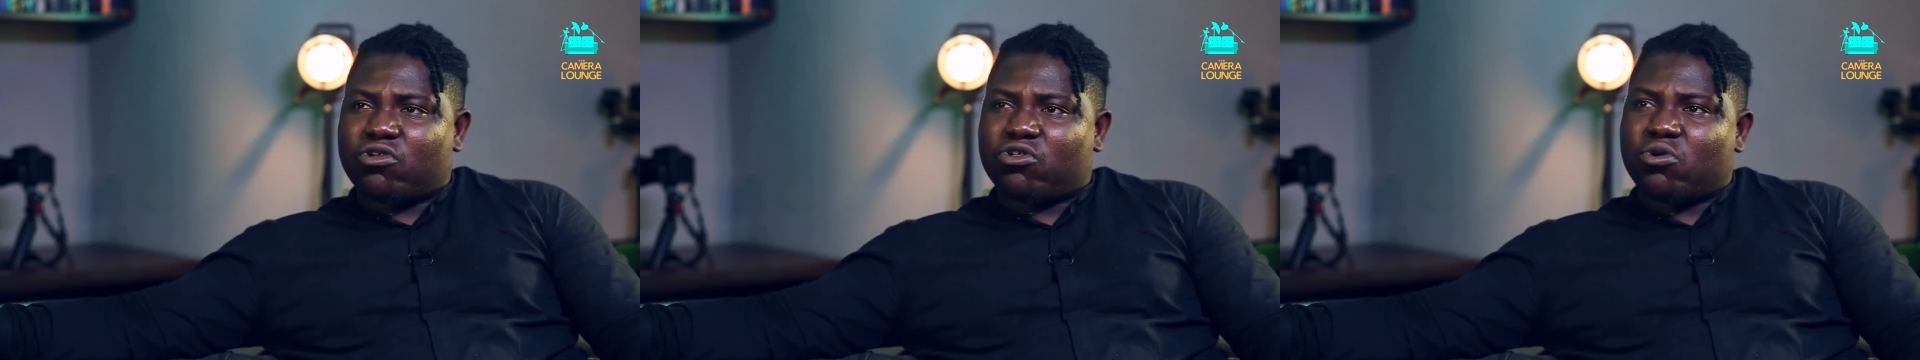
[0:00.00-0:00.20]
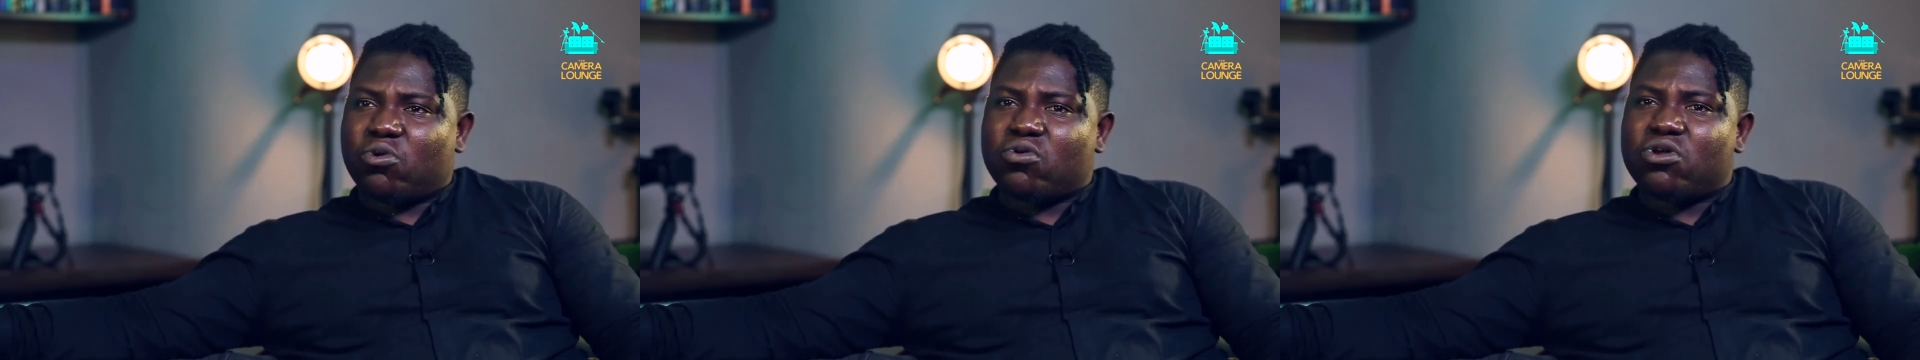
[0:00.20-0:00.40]

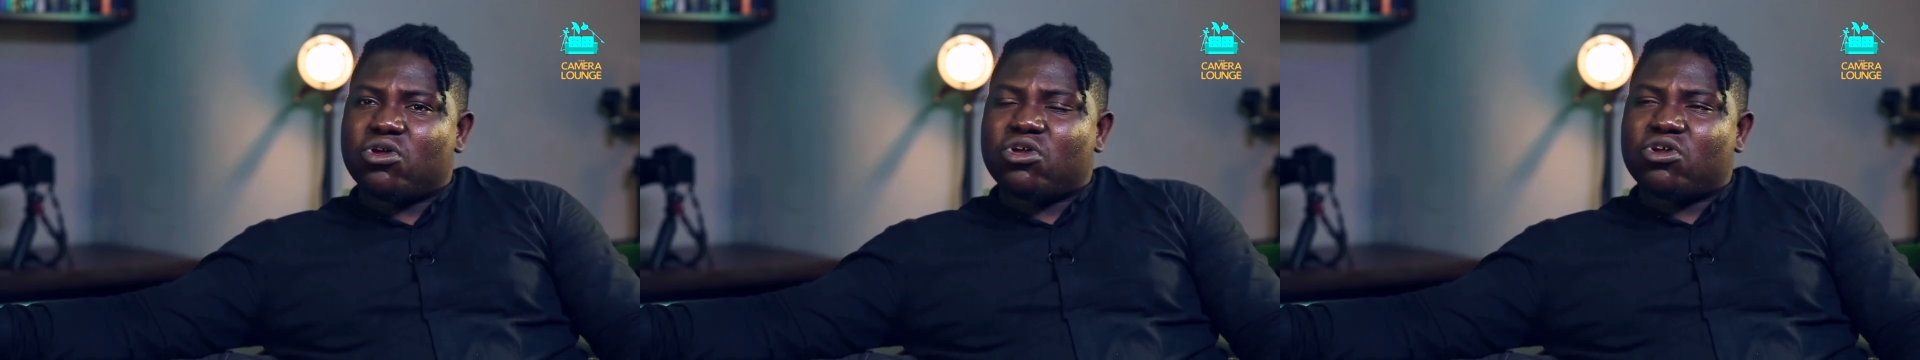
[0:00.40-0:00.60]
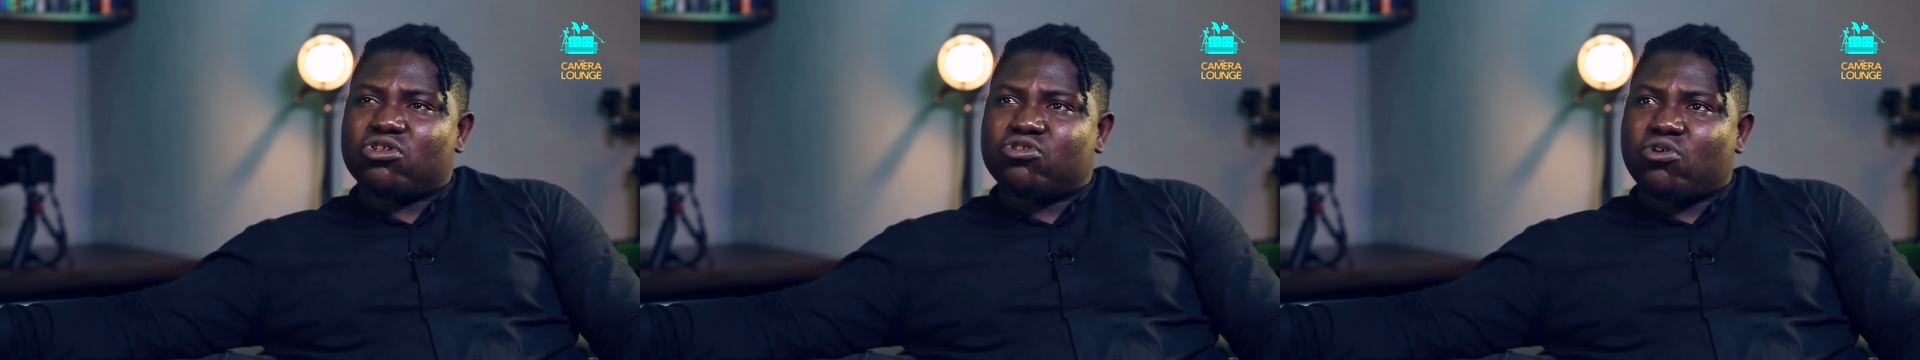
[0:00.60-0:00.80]
So
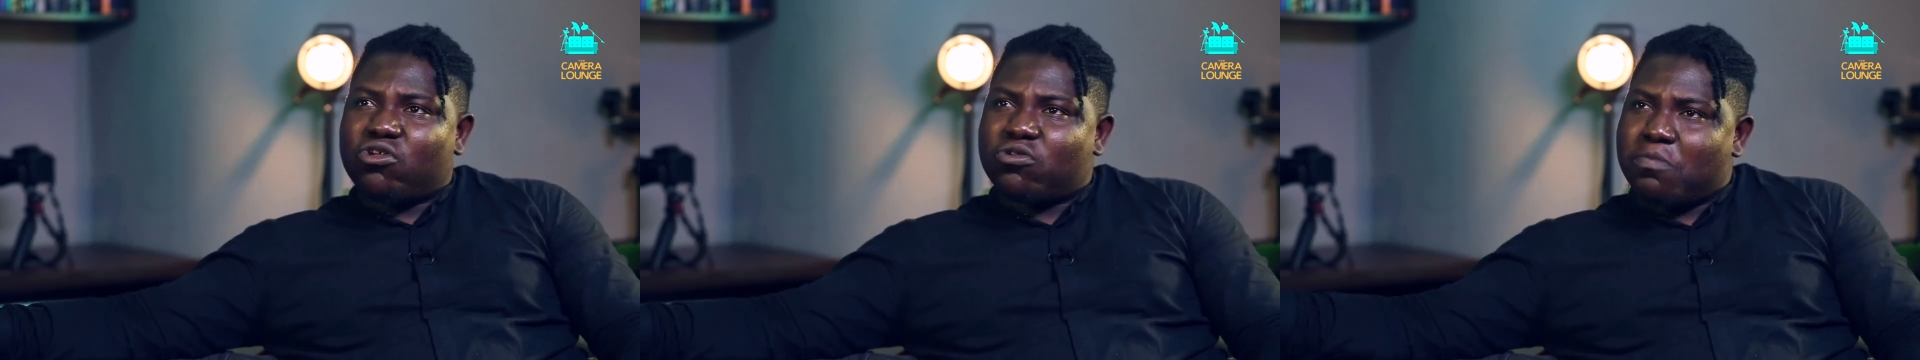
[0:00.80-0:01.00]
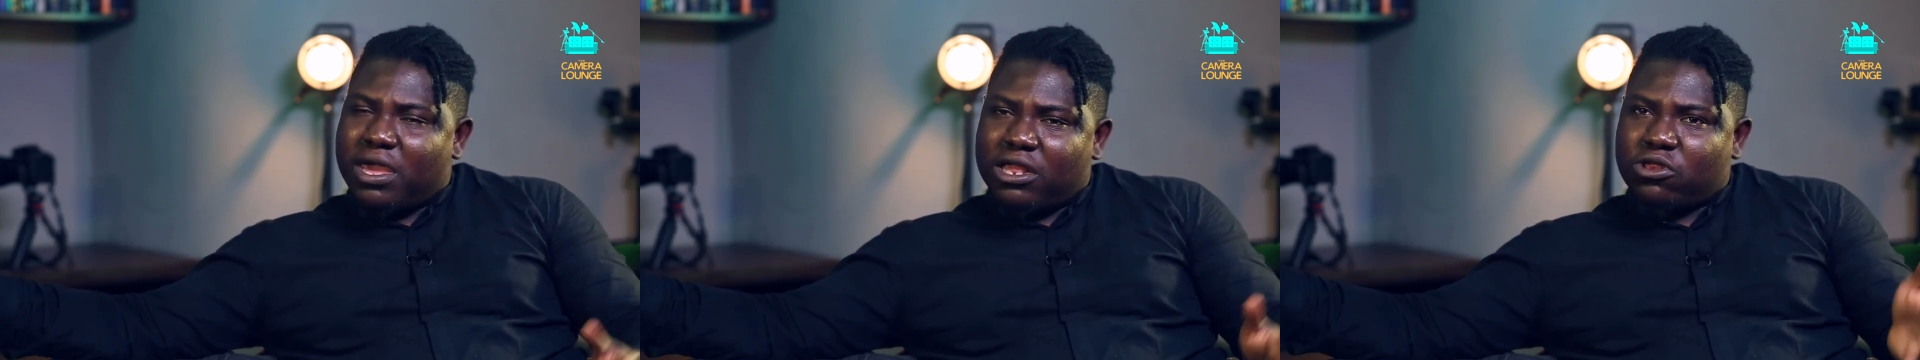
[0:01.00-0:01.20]

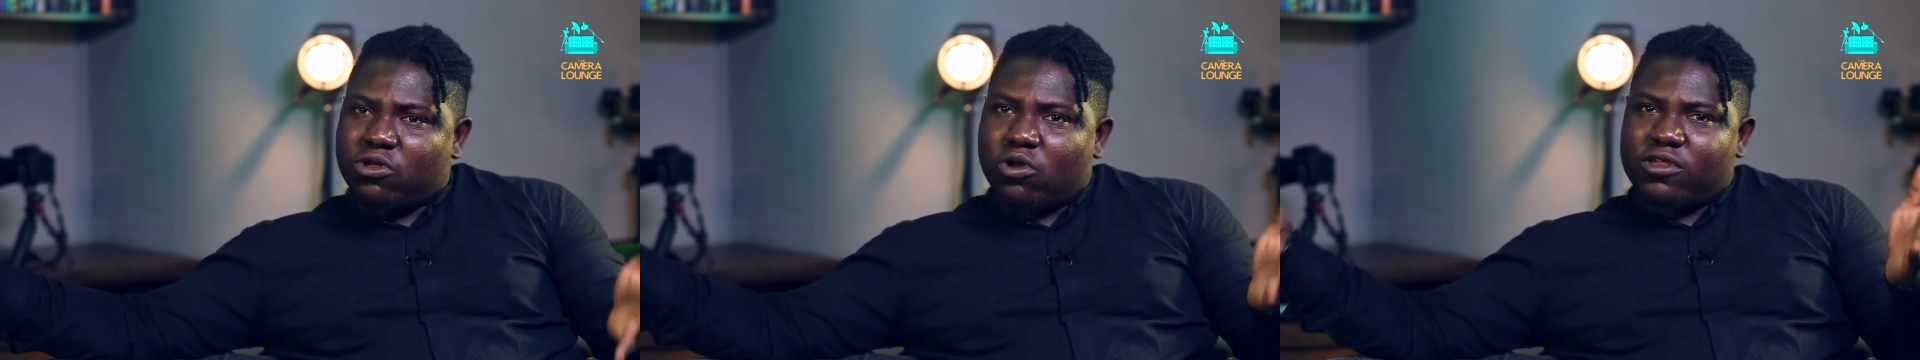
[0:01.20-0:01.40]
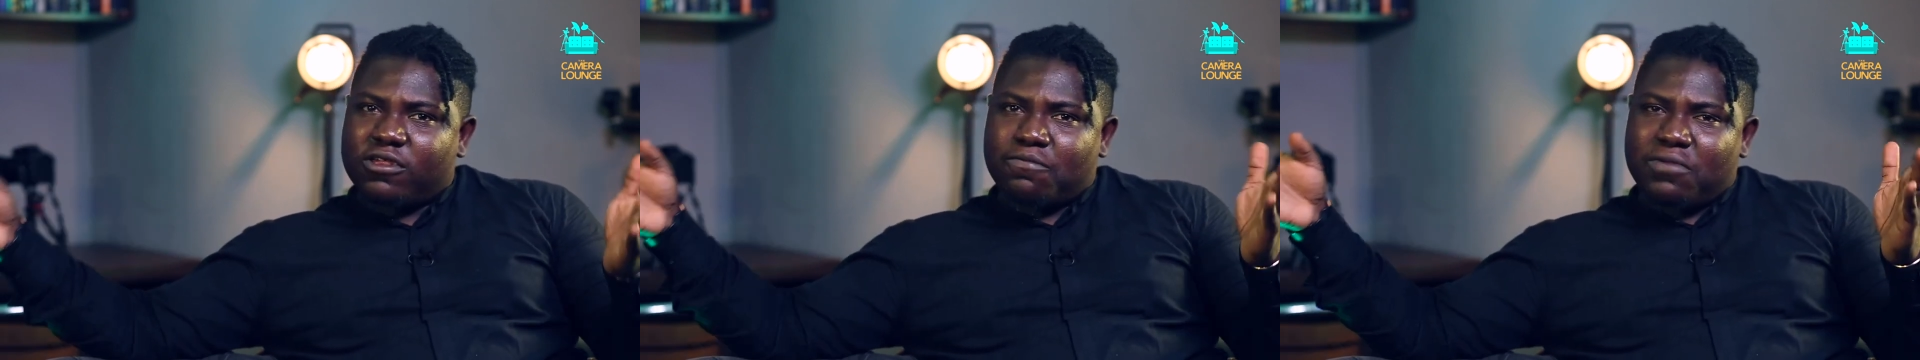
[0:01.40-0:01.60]
those
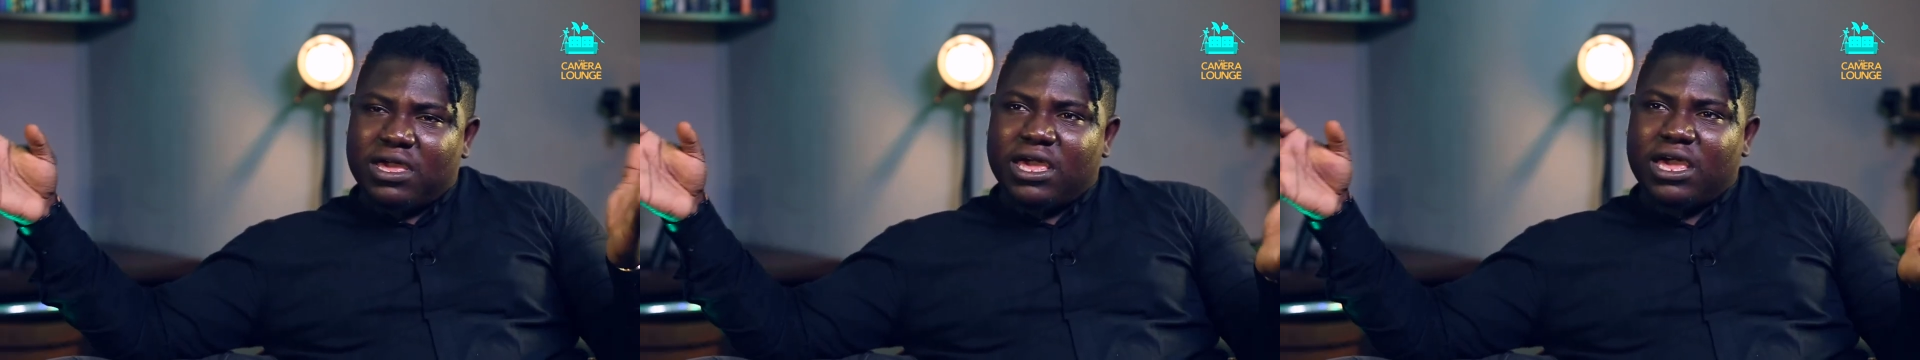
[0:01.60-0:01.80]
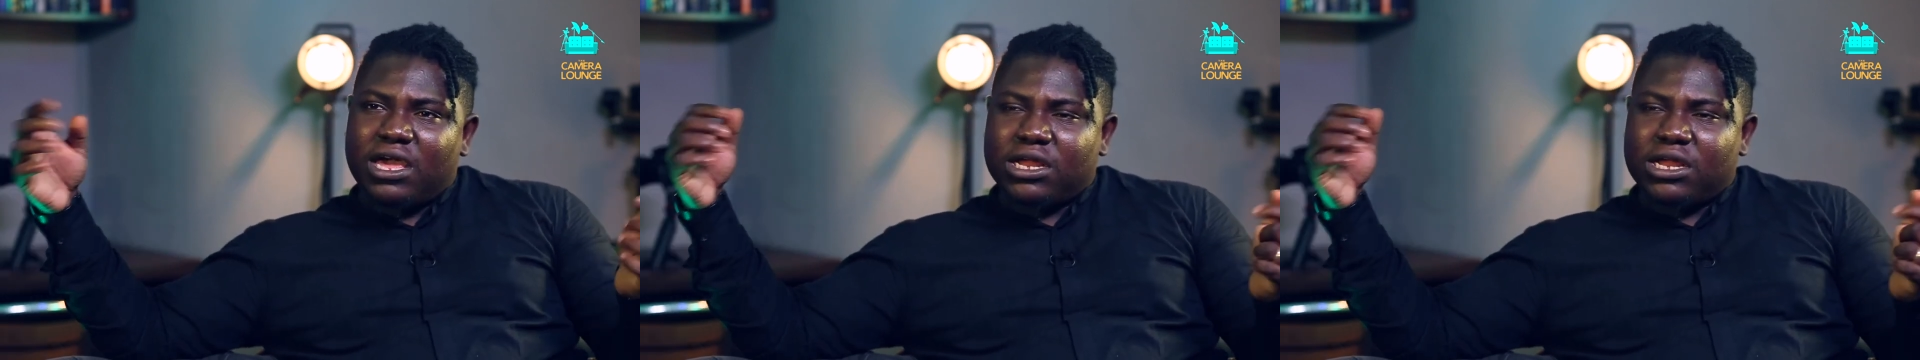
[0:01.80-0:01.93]
mentors, Big